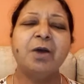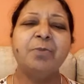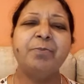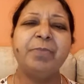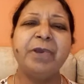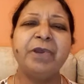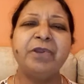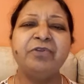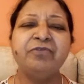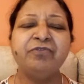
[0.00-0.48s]
a
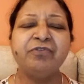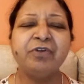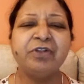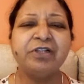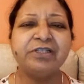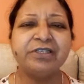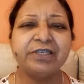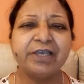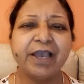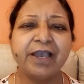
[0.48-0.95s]
painful
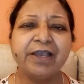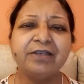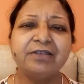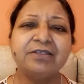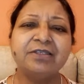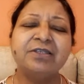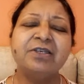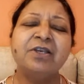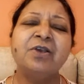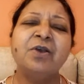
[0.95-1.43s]

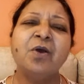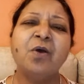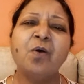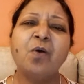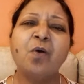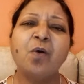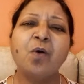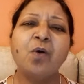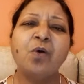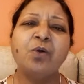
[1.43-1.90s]
sex
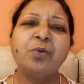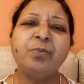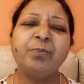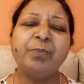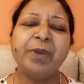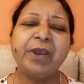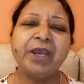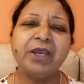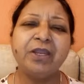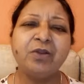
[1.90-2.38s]
or
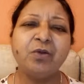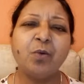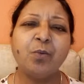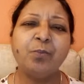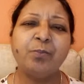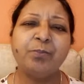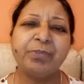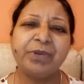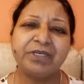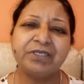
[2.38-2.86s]
pain
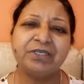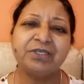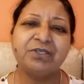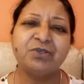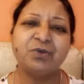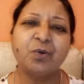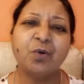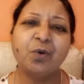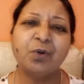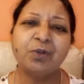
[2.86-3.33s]

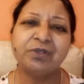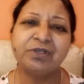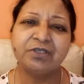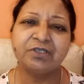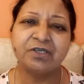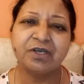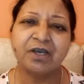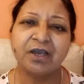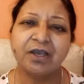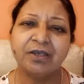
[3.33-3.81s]
present all
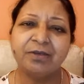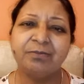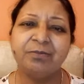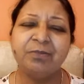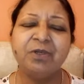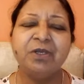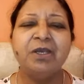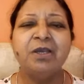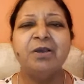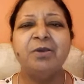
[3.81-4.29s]
the time,